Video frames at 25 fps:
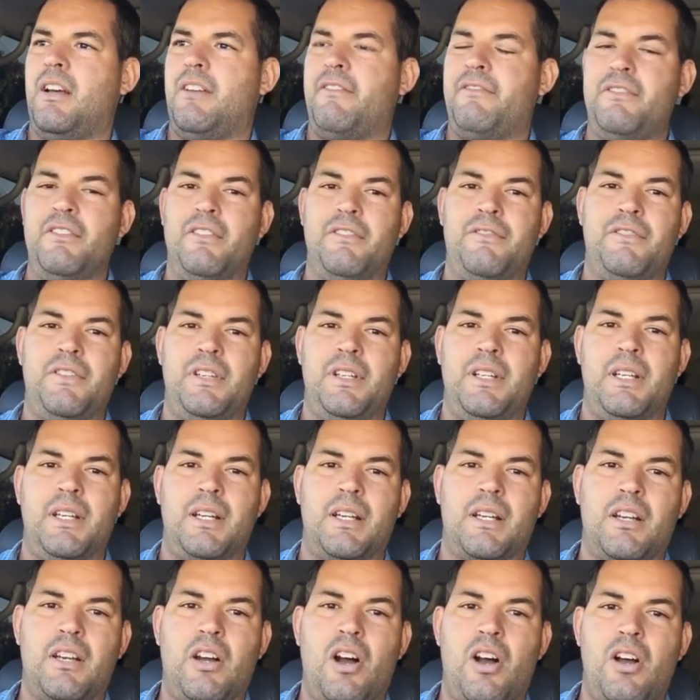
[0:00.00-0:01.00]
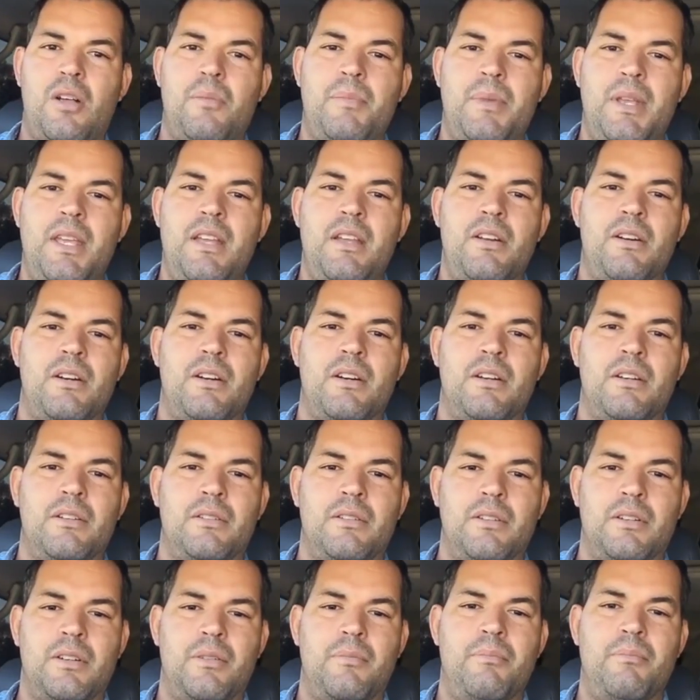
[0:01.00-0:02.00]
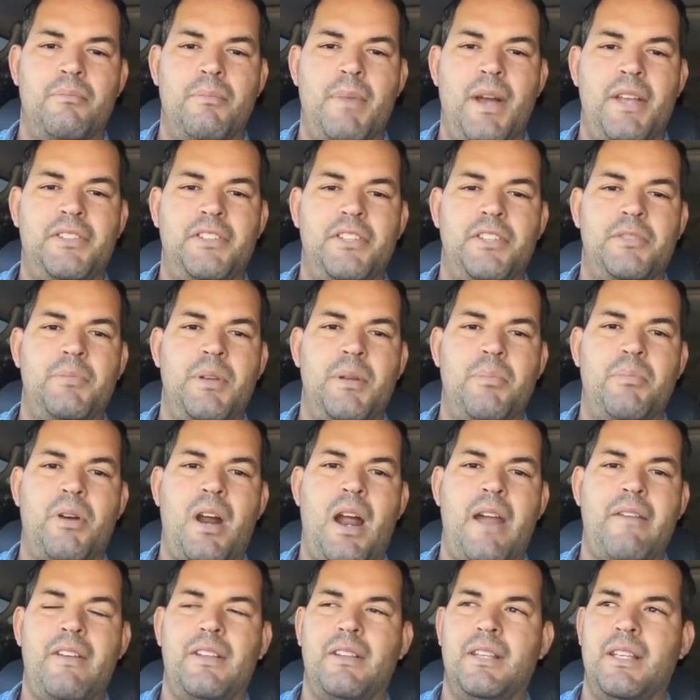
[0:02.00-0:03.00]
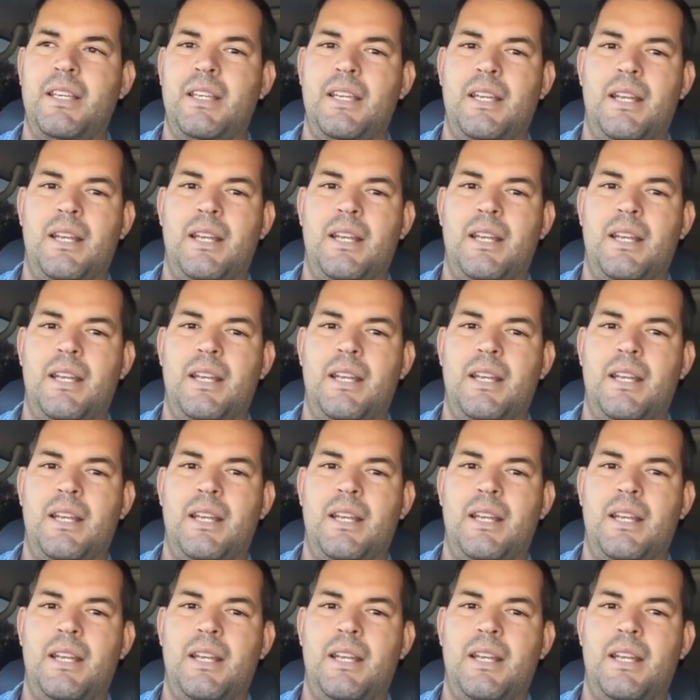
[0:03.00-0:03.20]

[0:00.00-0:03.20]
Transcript: Feel free to call me or message me privately,